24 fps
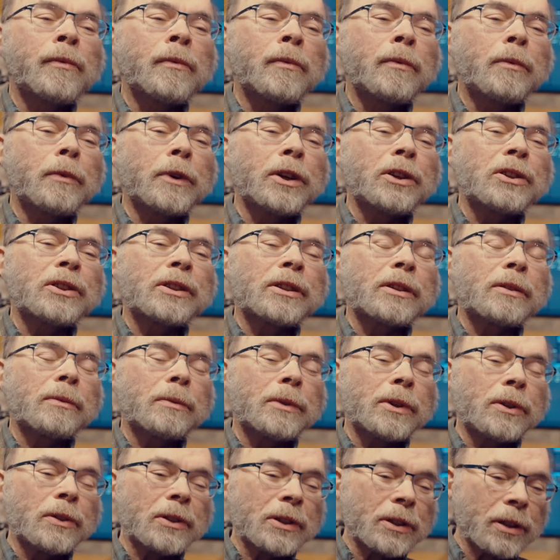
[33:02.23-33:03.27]
We
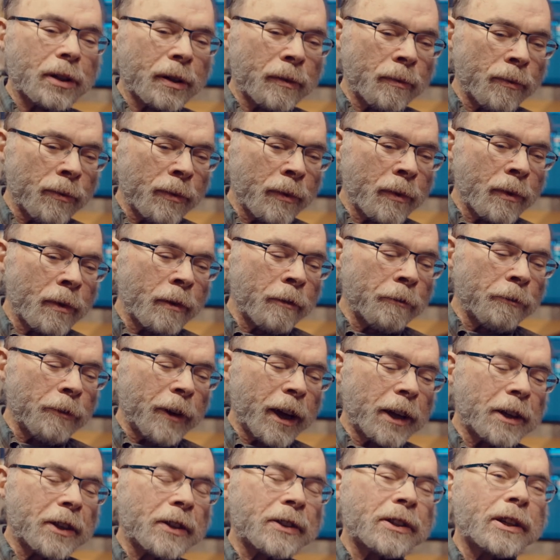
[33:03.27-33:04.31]
used to
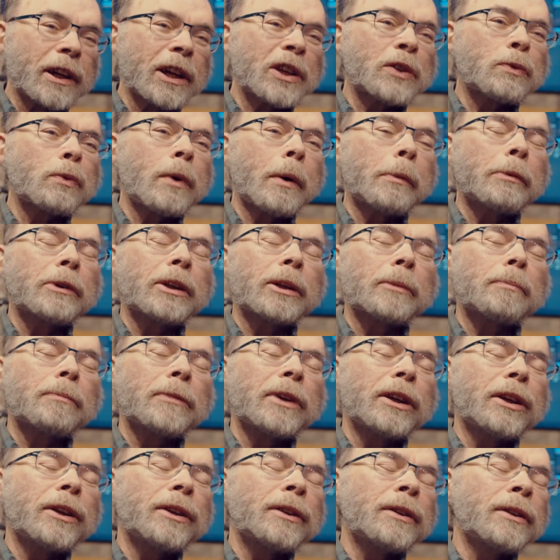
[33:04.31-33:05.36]
fantasize what would it
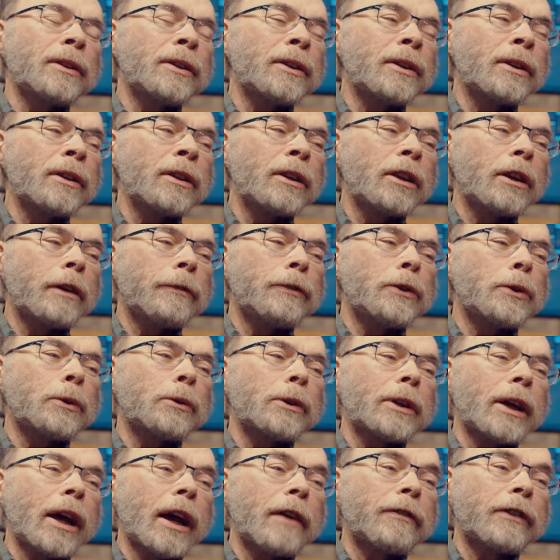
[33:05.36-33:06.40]
mean if you
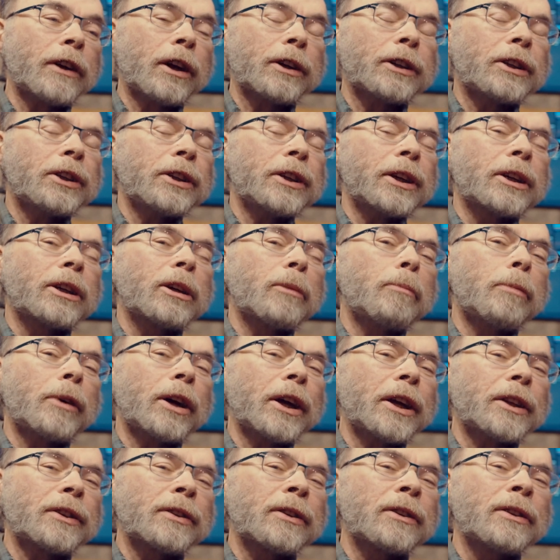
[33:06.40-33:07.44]
could have a
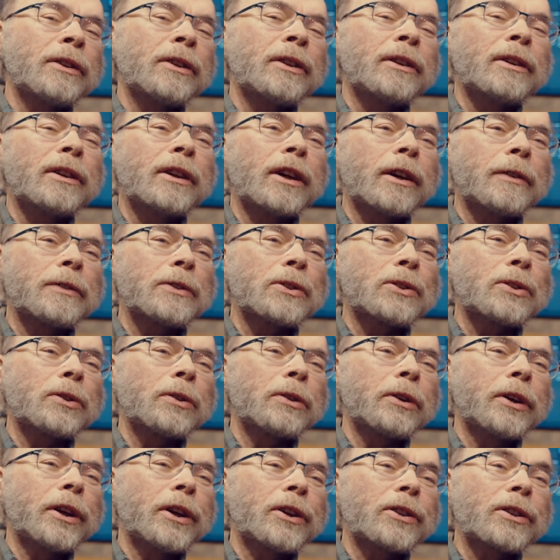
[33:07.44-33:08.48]
gigabyte of
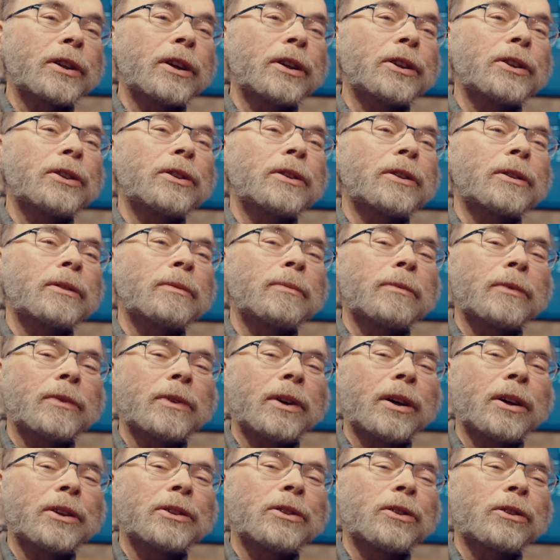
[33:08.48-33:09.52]
storage on your
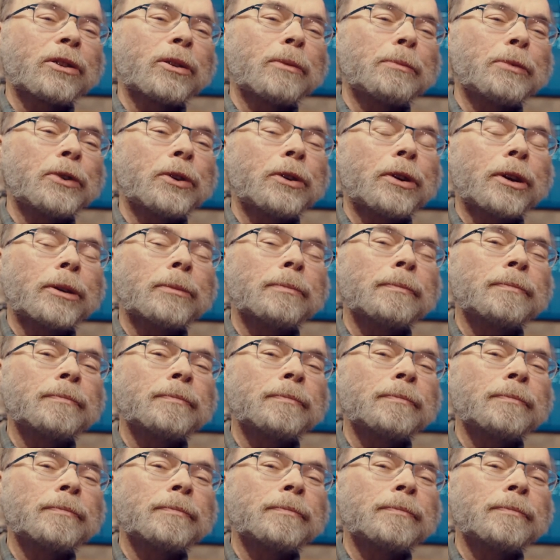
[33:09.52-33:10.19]
computer.